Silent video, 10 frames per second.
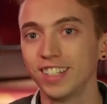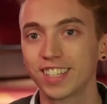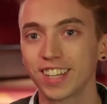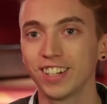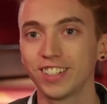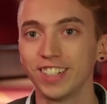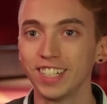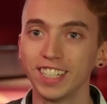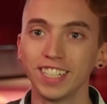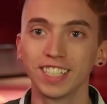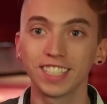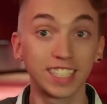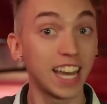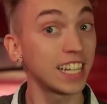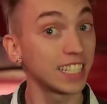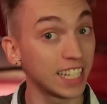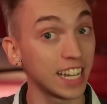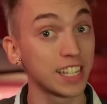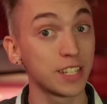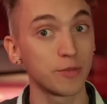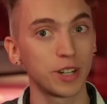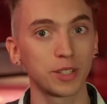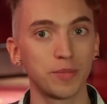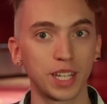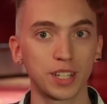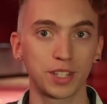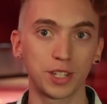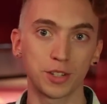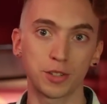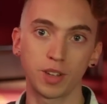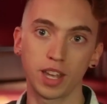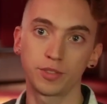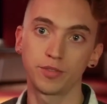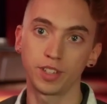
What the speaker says: So that is one of the biggest issues we have to